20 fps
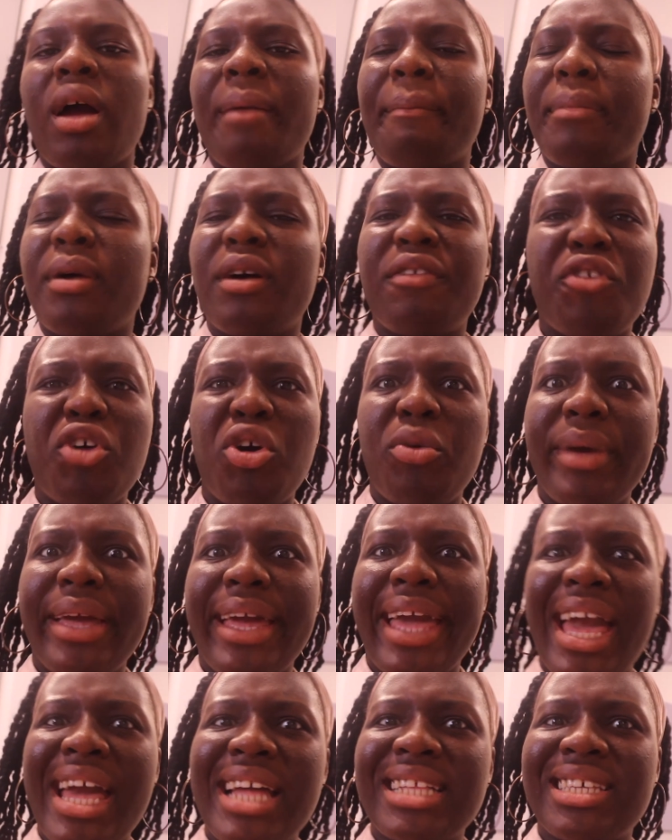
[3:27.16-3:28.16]
Before we
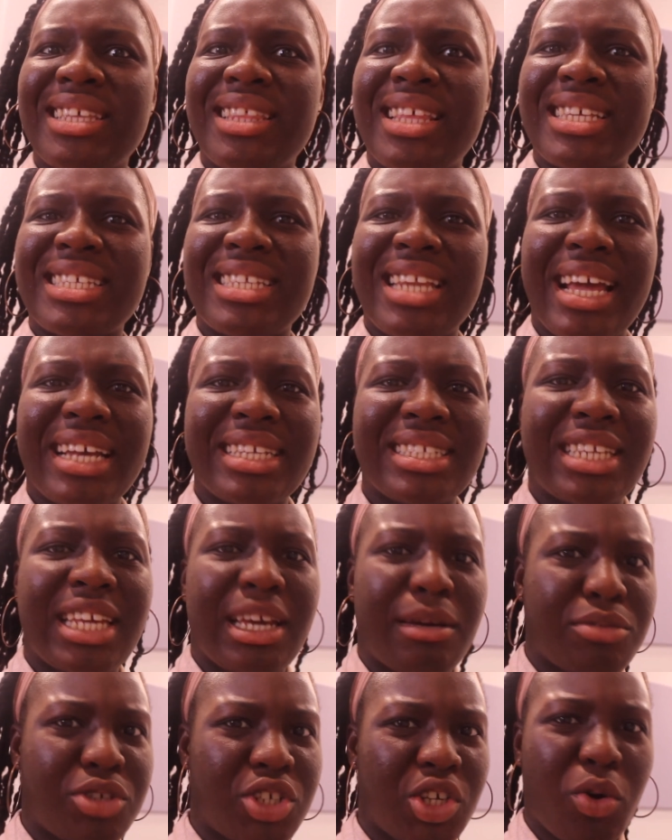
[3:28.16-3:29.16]
get into this next
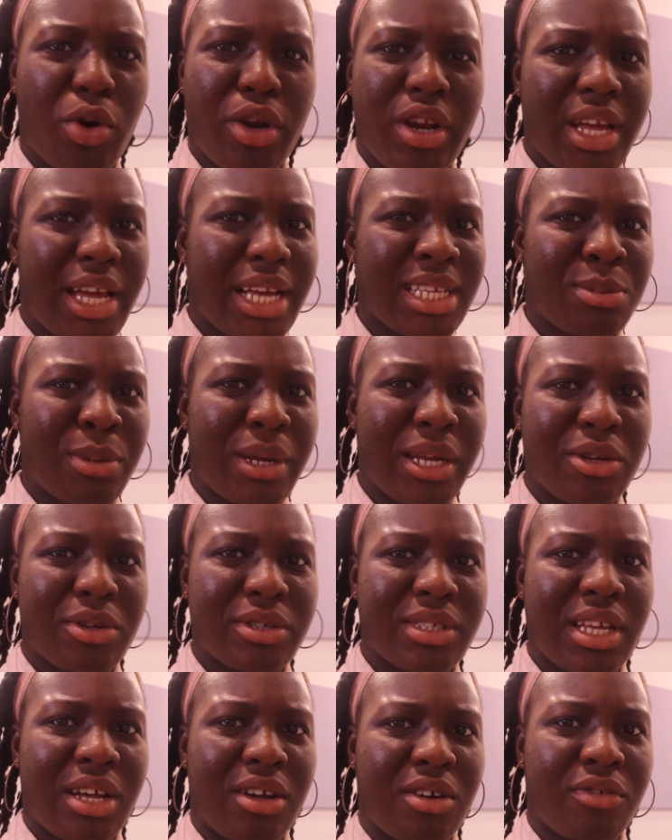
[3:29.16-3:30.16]
tip, do you want to explain
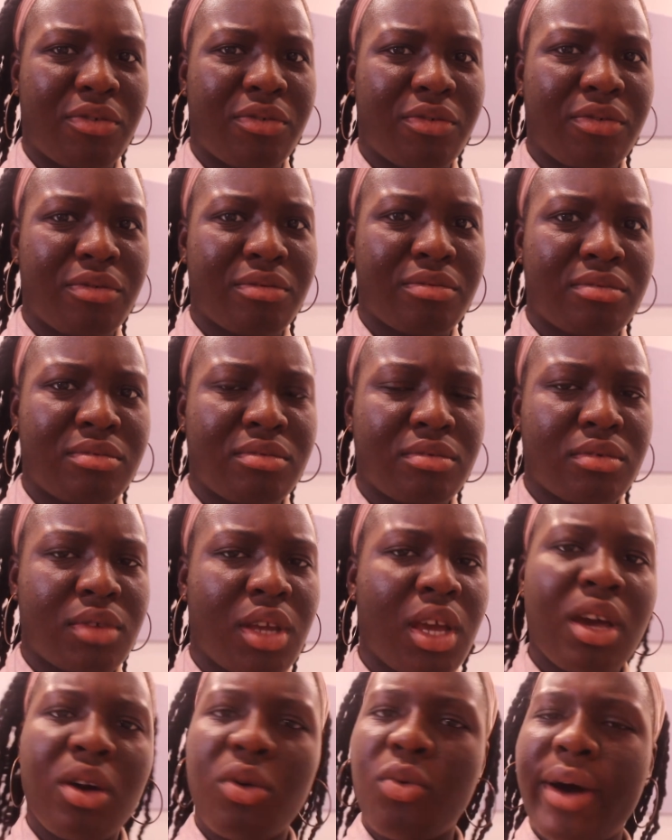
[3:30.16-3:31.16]
yourself?
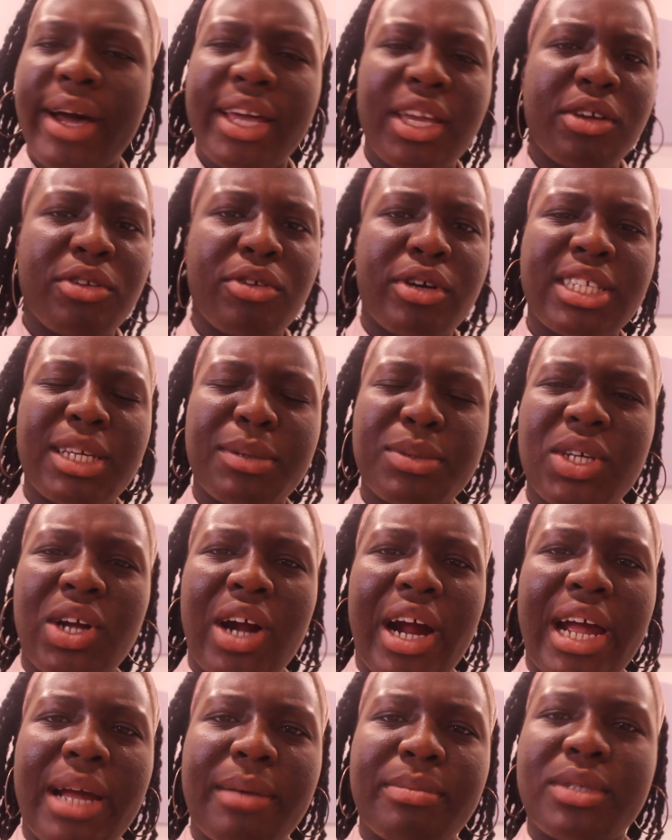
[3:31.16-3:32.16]
Why are you not
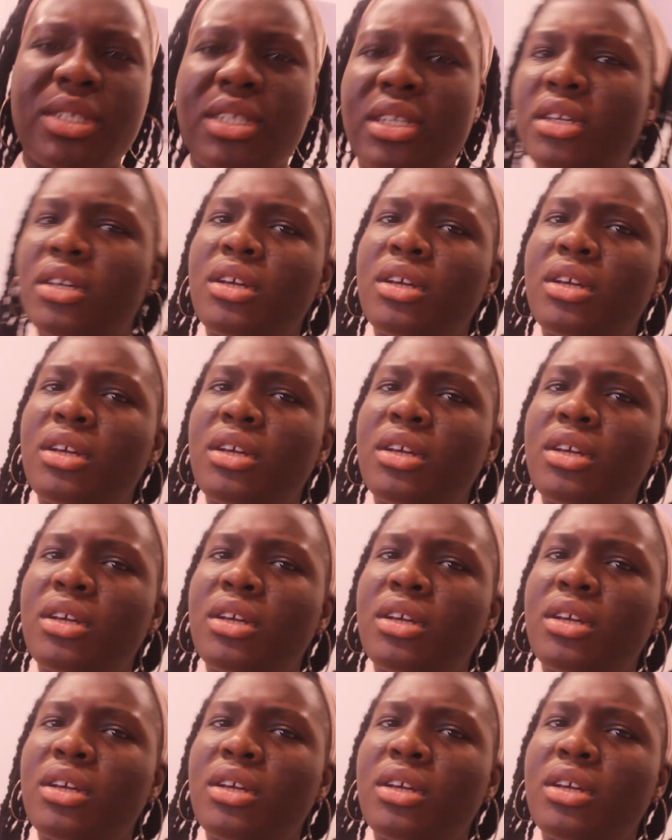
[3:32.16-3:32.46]
subscribed?